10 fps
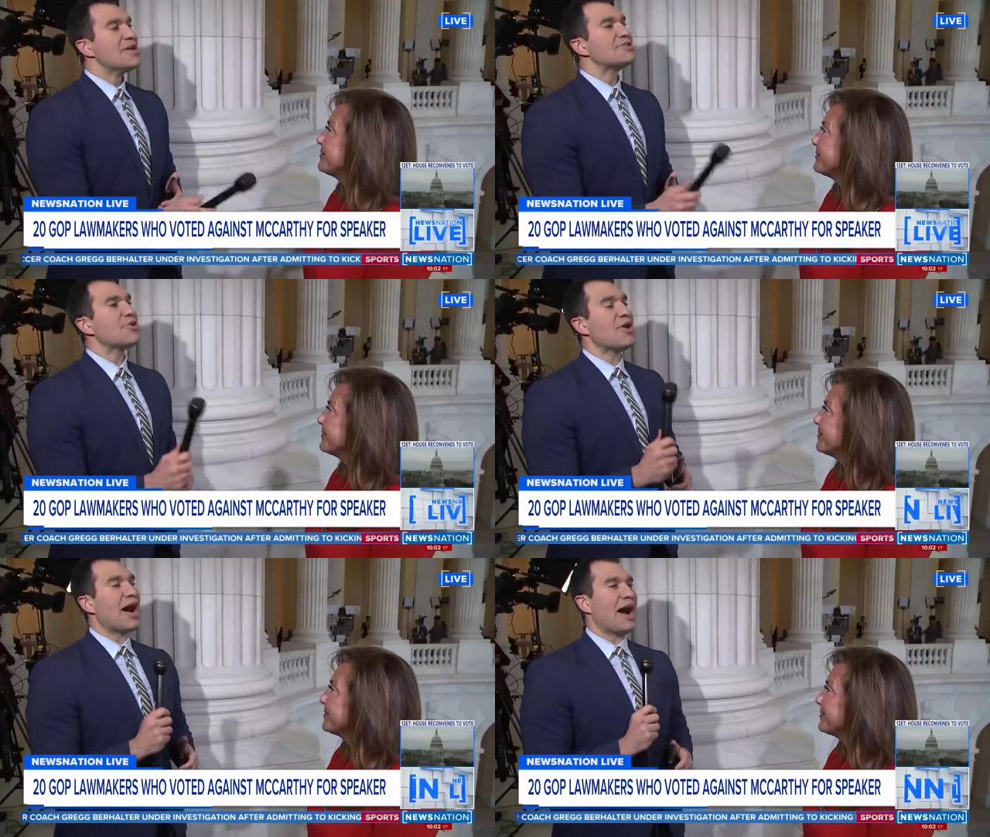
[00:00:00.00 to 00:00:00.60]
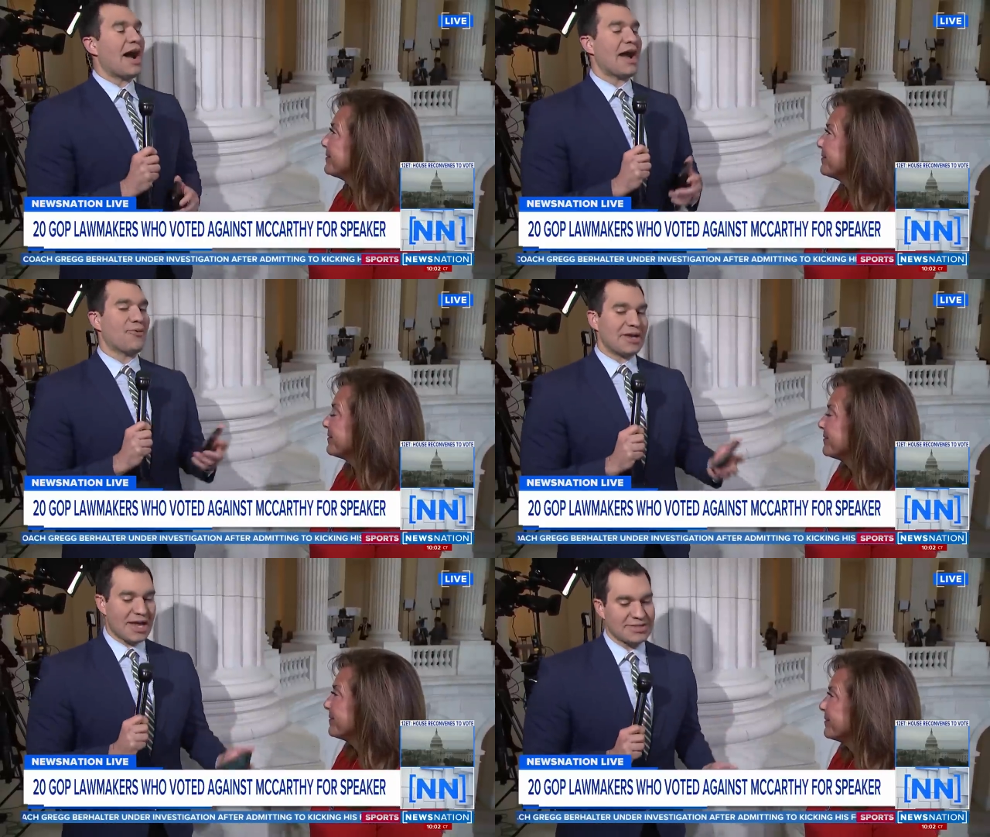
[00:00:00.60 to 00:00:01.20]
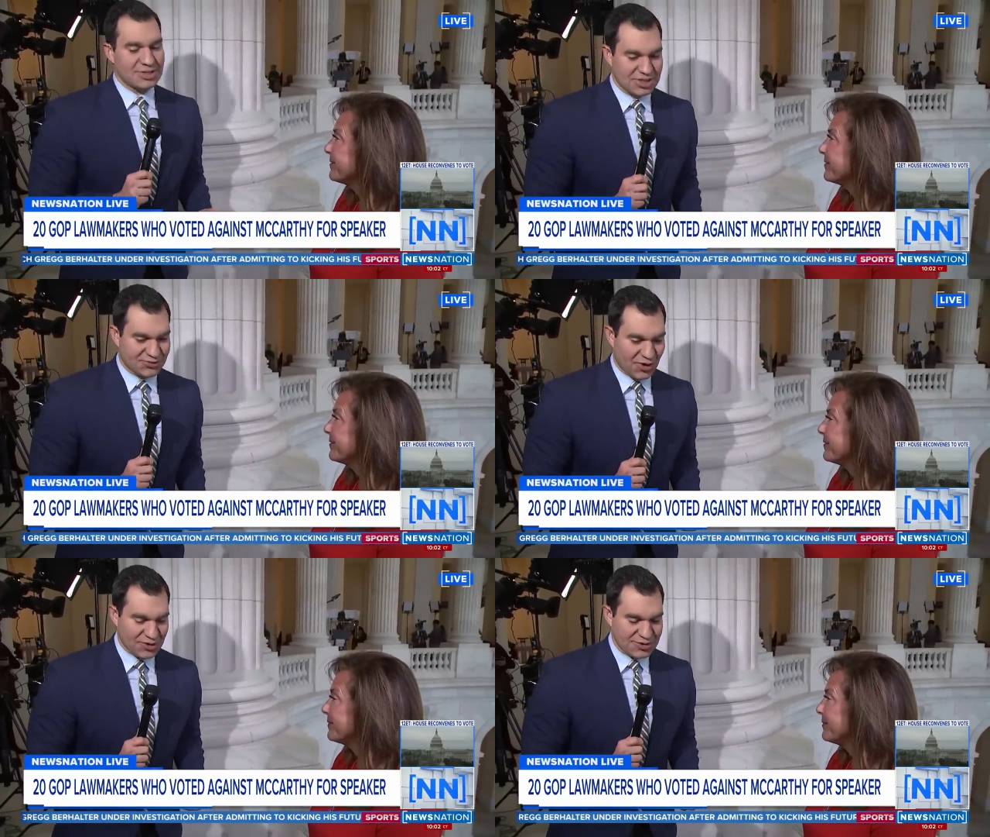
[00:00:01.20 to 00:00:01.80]
Speaker 1: So I want to ask you
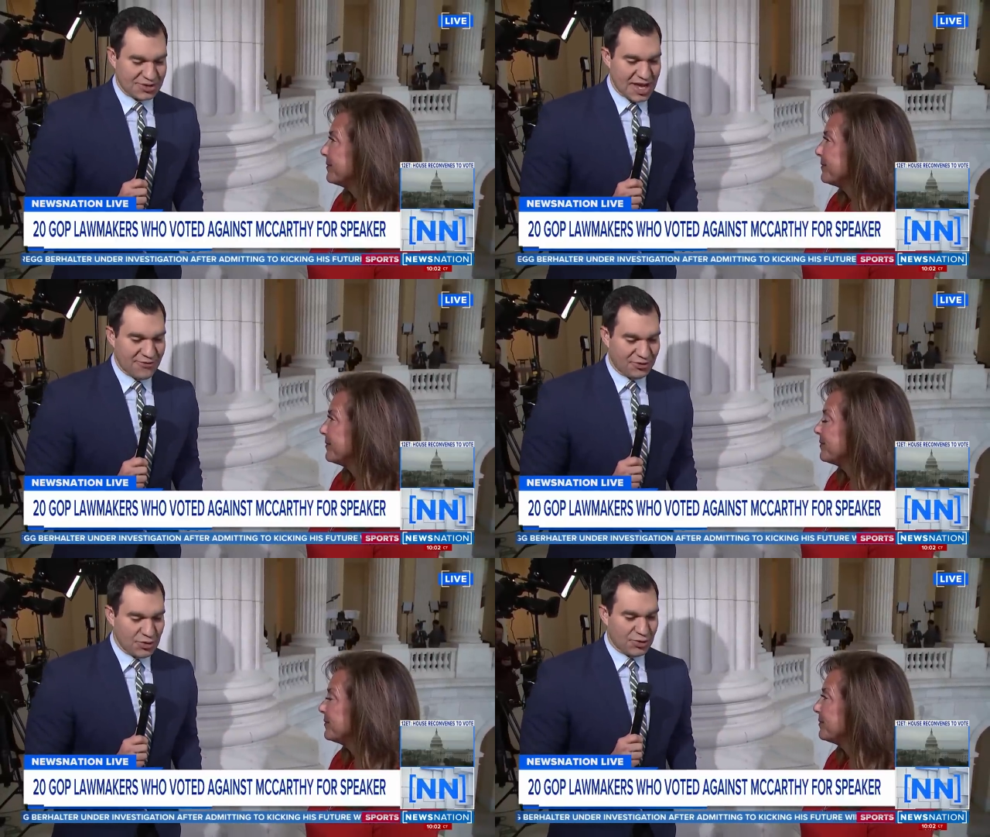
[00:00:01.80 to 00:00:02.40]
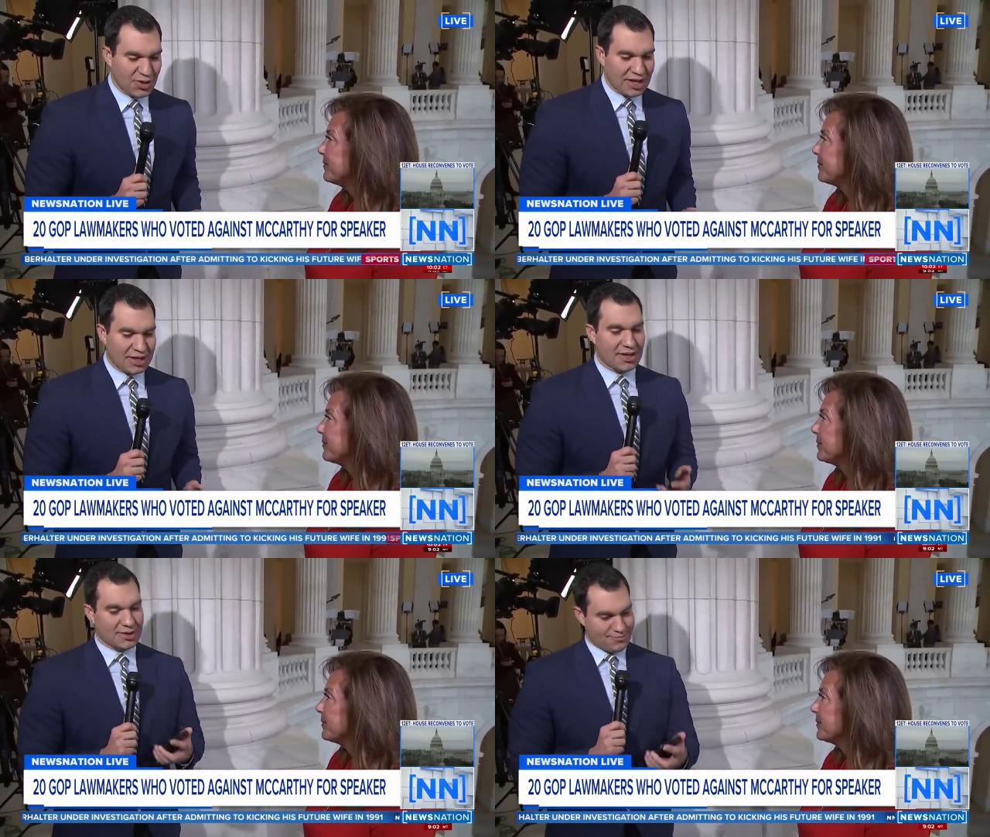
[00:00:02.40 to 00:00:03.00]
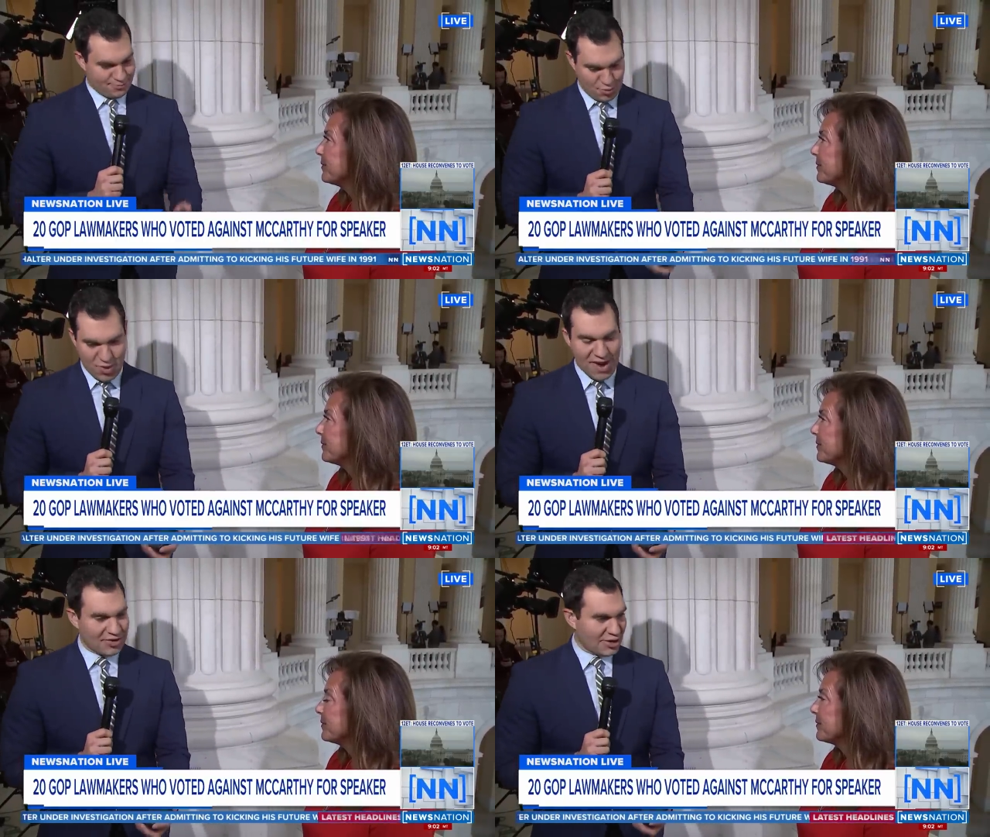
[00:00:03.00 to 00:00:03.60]
just first if you think
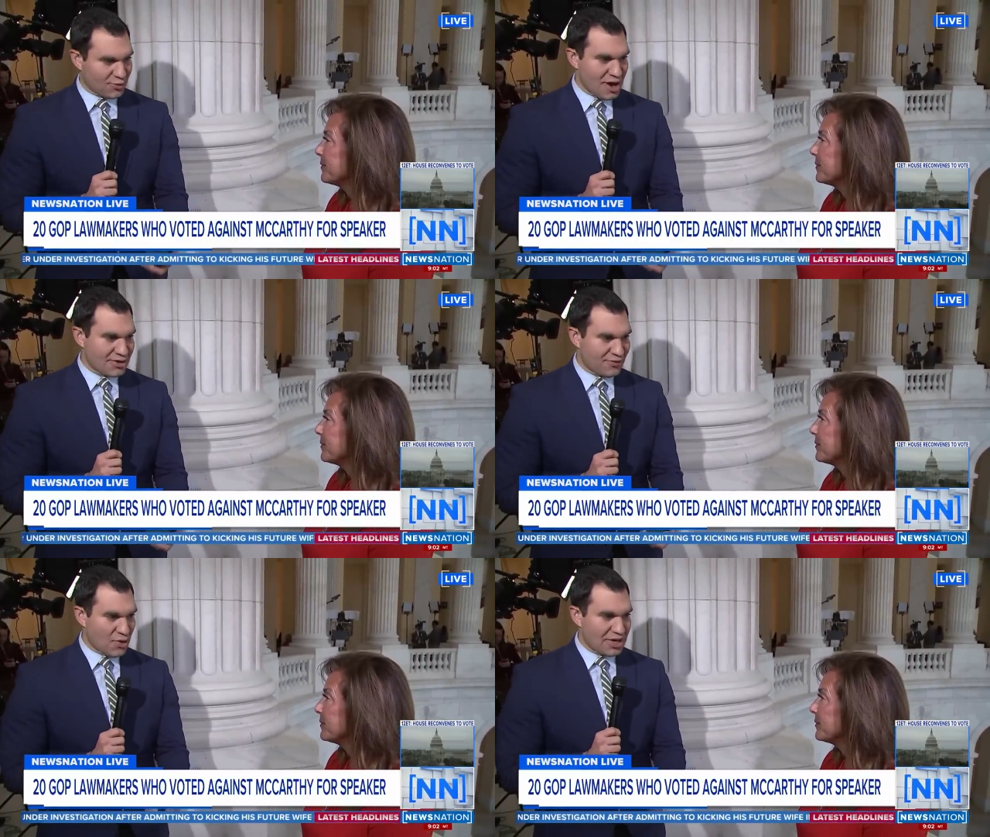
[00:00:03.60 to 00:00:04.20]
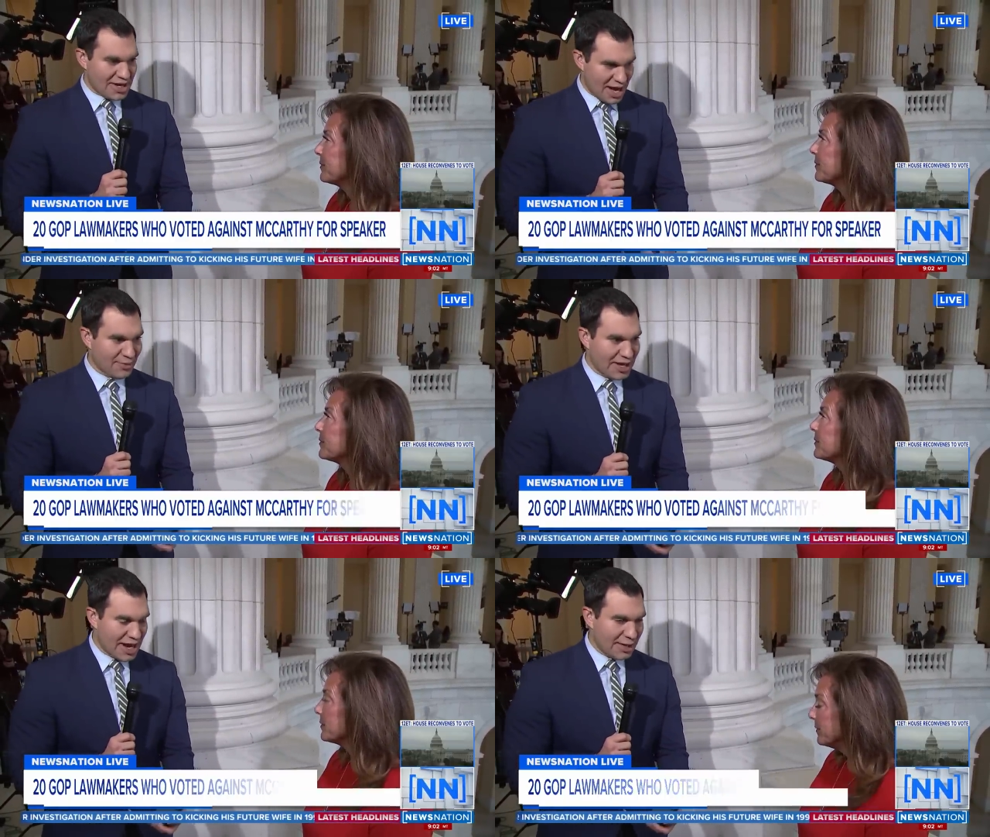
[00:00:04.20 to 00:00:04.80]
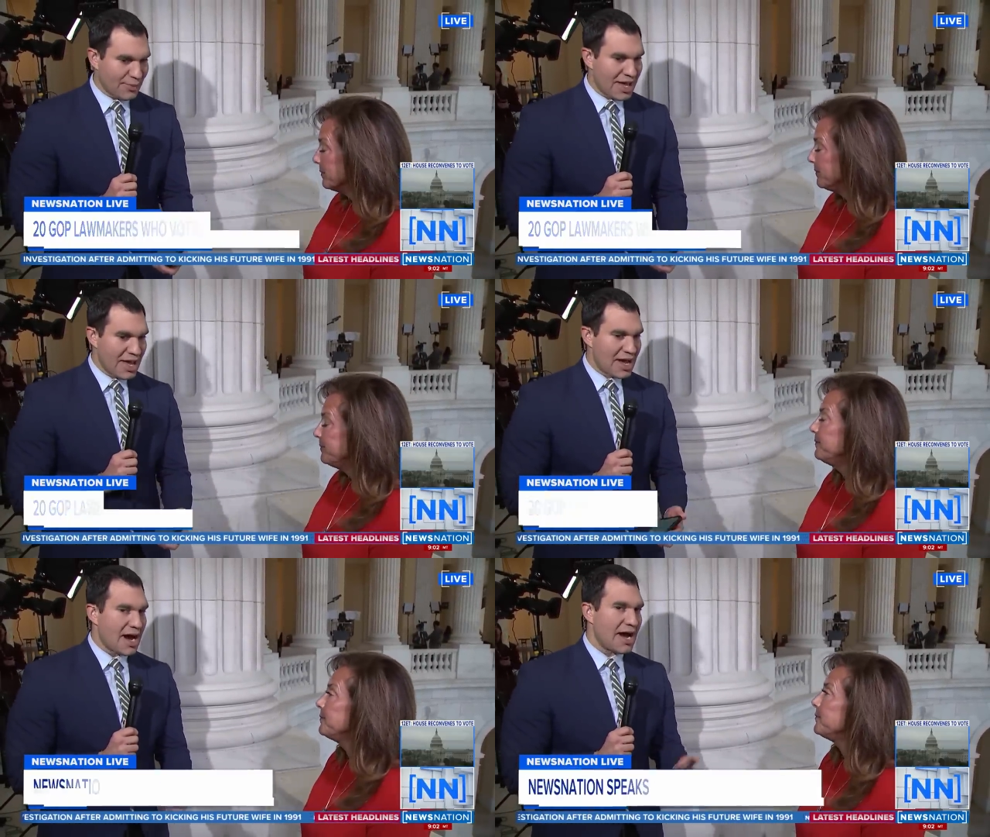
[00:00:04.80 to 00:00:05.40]
we have another round of voting coming up.
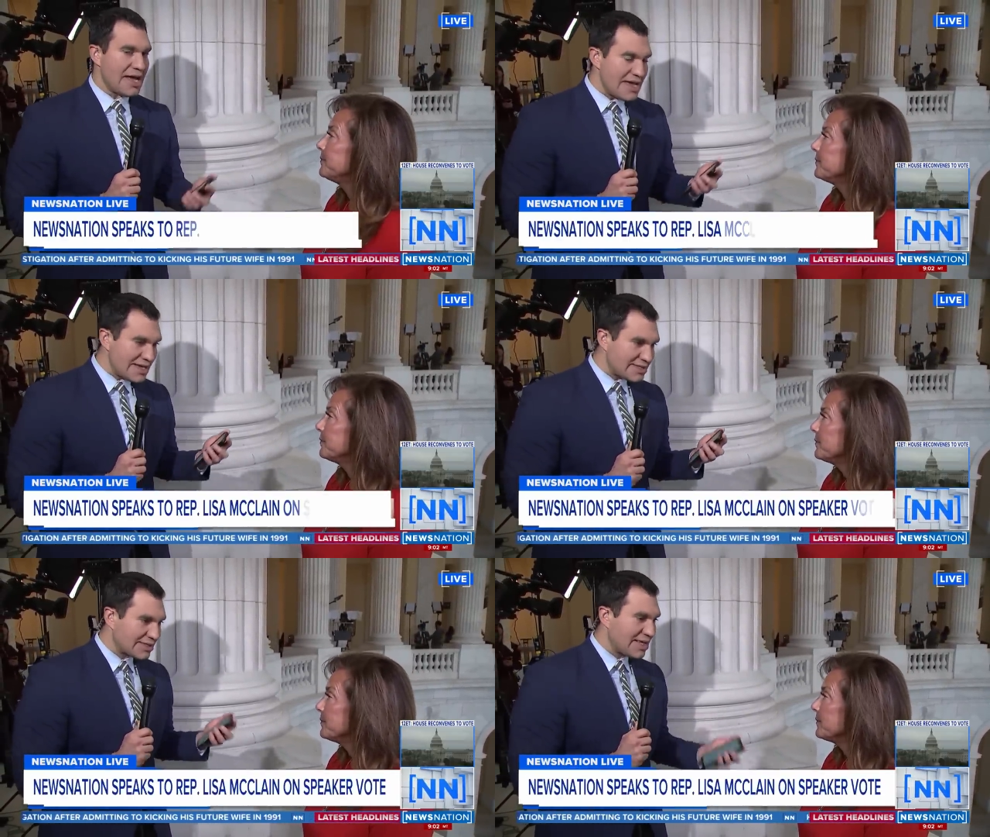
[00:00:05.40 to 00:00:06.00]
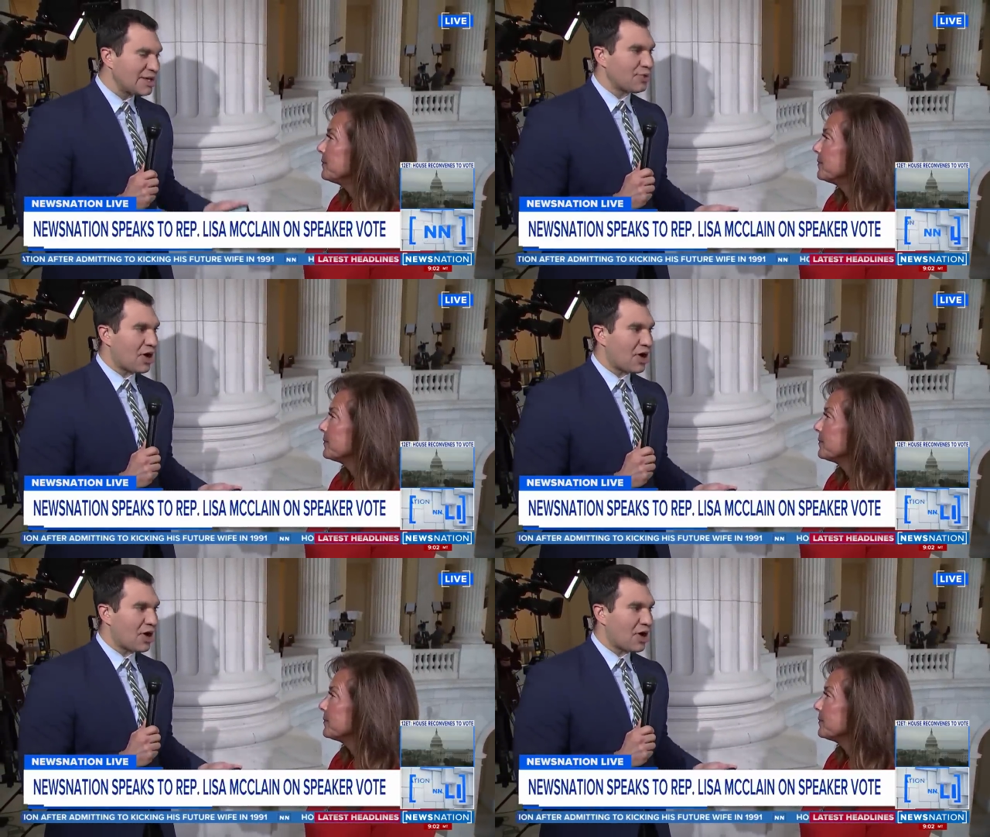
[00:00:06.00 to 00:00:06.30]
Is Leader